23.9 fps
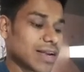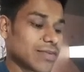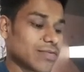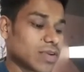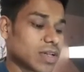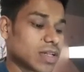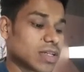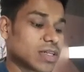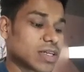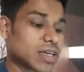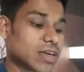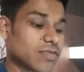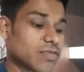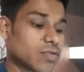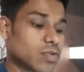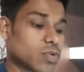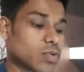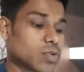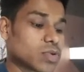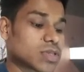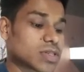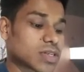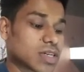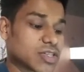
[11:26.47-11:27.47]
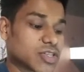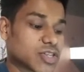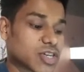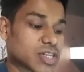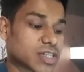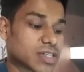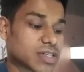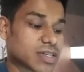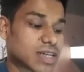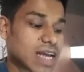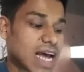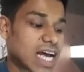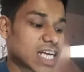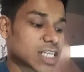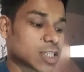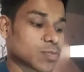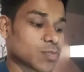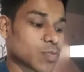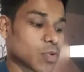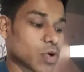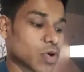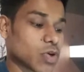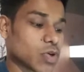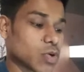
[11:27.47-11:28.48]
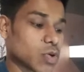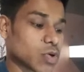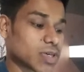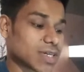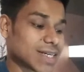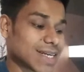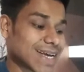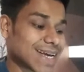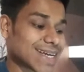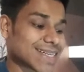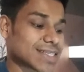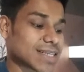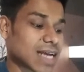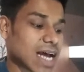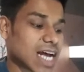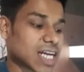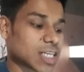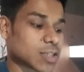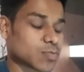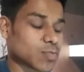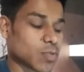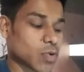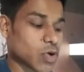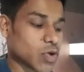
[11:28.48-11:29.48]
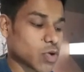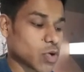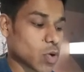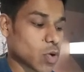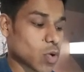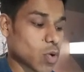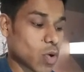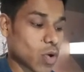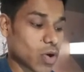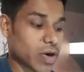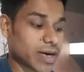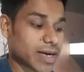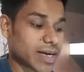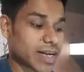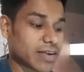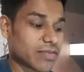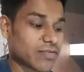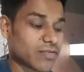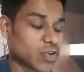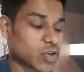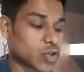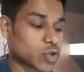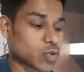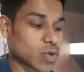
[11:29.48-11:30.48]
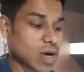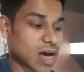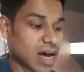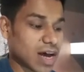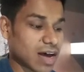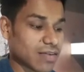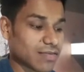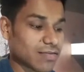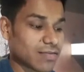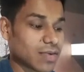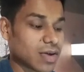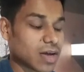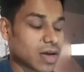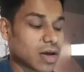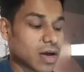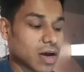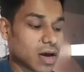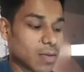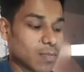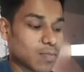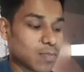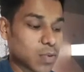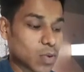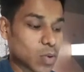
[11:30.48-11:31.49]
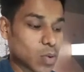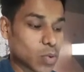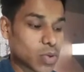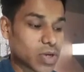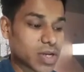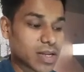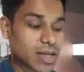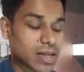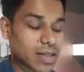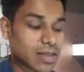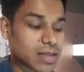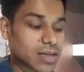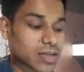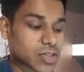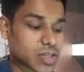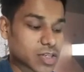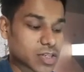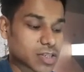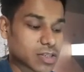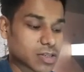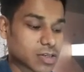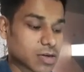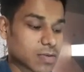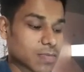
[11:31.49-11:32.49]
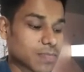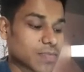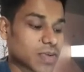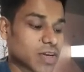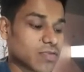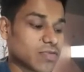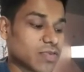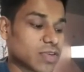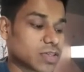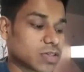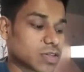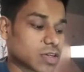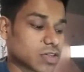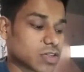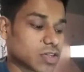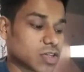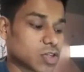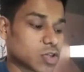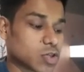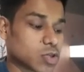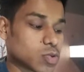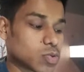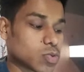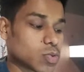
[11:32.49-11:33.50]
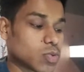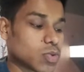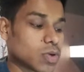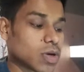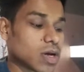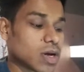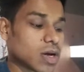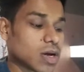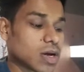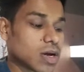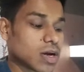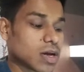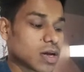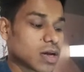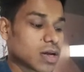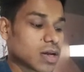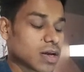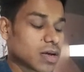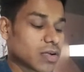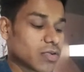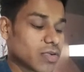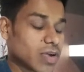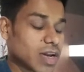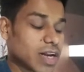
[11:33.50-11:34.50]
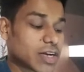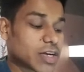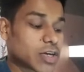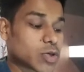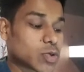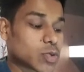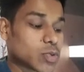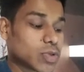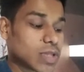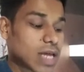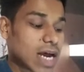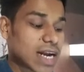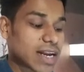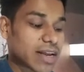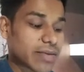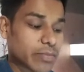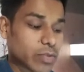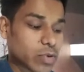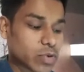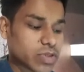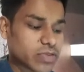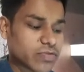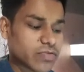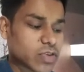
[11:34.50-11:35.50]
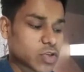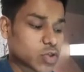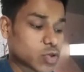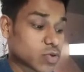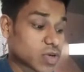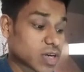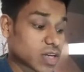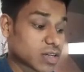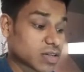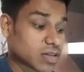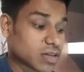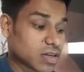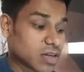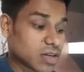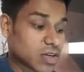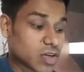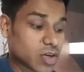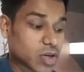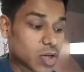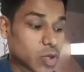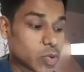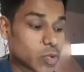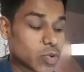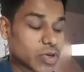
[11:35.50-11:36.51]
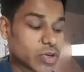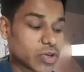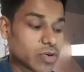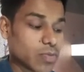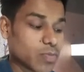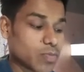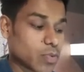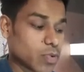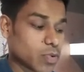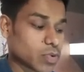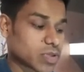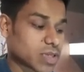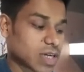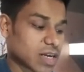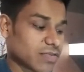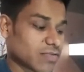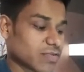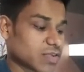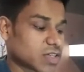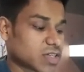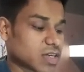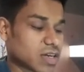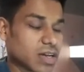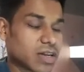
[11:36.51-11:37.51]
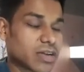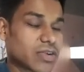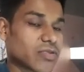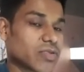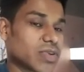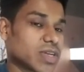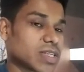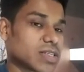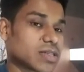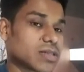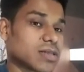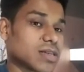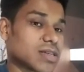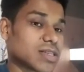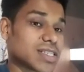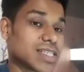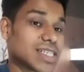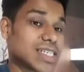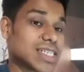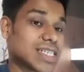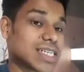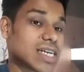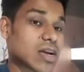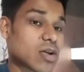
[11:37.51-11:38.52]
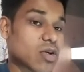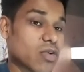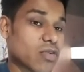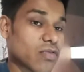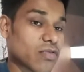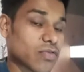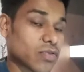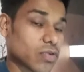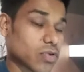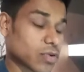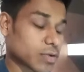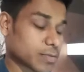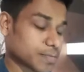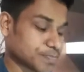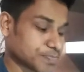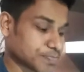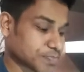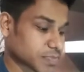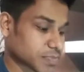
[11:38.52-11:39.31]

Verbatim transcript: it will give you suggestion as per your text as per your content which you have uploaded in the system it will suggest you related to that emoji which you can include in your post and which increases the ctr of your